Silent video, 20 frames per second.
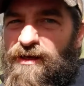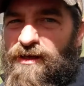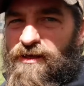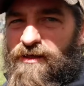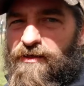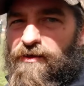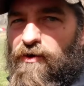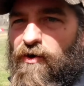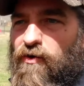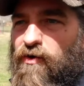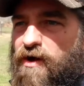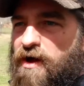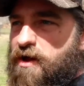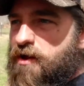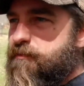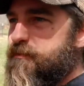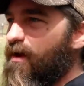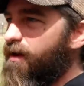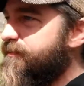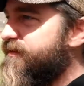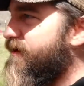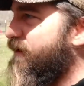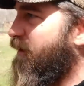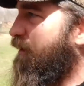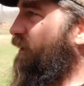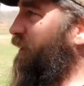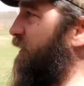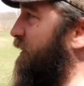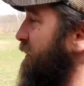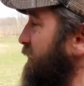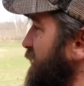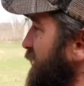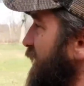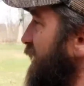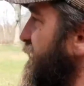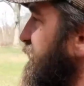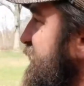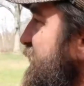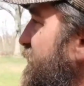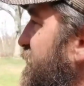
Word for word: you know, maybe a neat